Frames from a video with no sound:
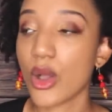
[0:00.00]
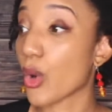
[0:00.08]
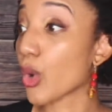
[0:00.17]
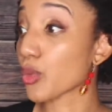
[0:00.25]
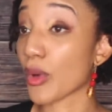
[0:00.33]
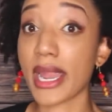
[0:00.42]

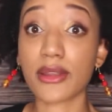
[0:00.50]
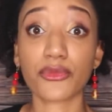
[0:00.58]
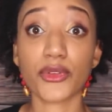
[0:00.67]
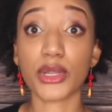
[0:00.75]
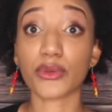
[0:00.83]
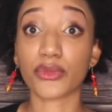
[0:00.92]
Or right in
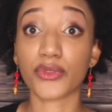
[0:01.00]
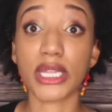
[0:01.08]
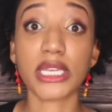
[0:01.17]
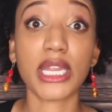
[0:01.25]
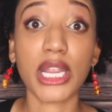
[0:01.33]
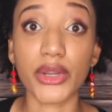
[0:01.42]
front of a
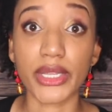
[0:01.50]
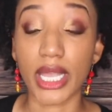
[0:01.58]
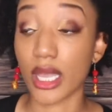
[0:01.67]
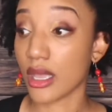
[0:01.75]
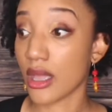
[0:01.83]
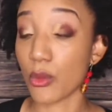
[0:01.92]
flooded
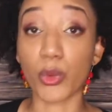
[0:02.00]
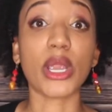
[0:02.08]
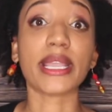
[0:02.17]
area where,